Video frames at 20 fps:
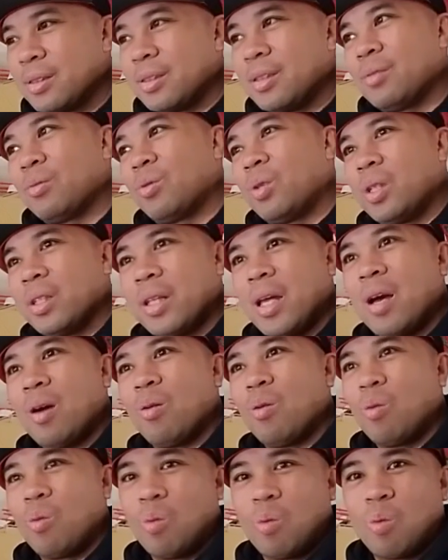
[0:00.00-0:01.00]
well, that
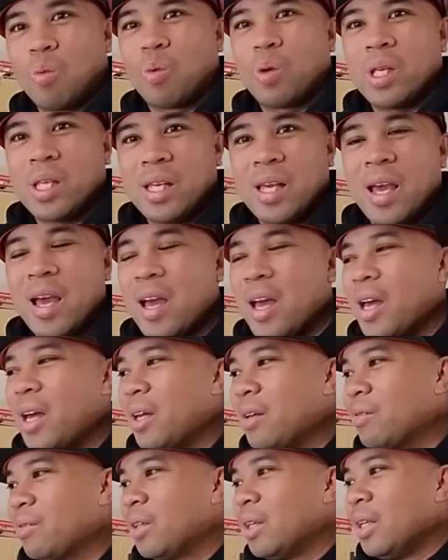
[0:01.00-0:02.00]
we
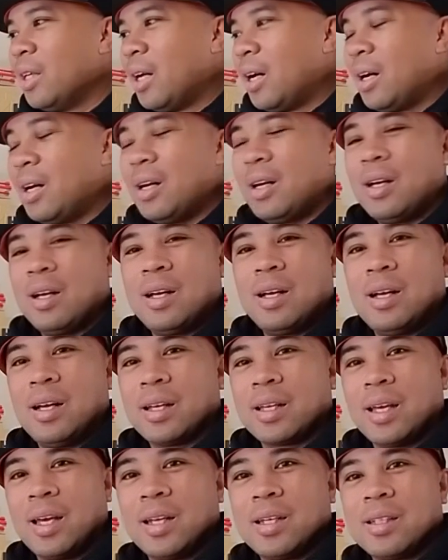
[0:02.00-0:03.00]
have.
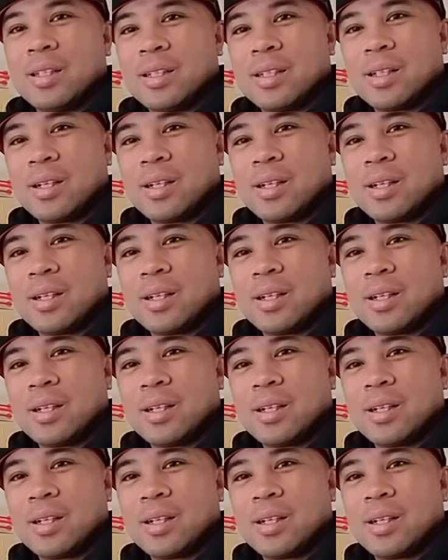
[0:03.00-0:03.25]
Again, you can